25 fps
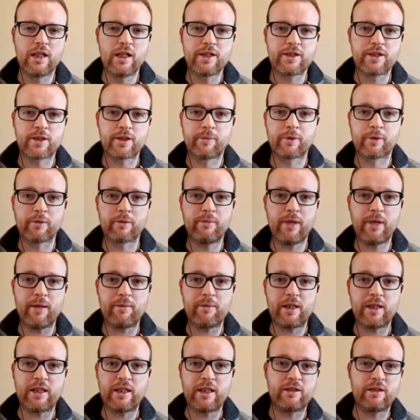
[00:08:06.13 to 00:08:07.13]
Some of them
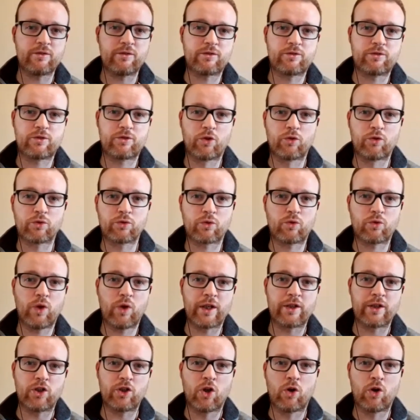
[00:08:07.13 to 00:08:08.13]
maybe don't
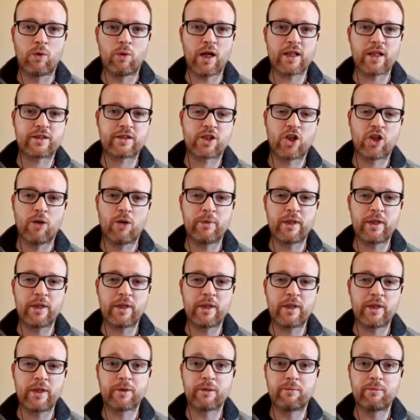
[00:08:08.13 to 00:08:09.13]
quite know what's coming.
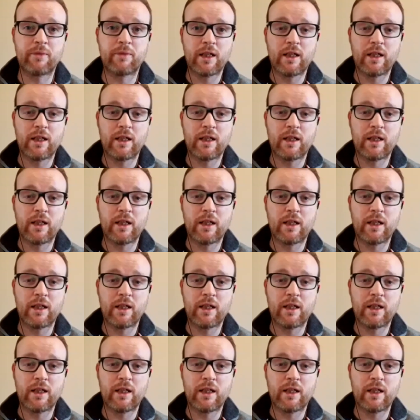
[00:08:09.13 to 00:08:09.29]
Some of them,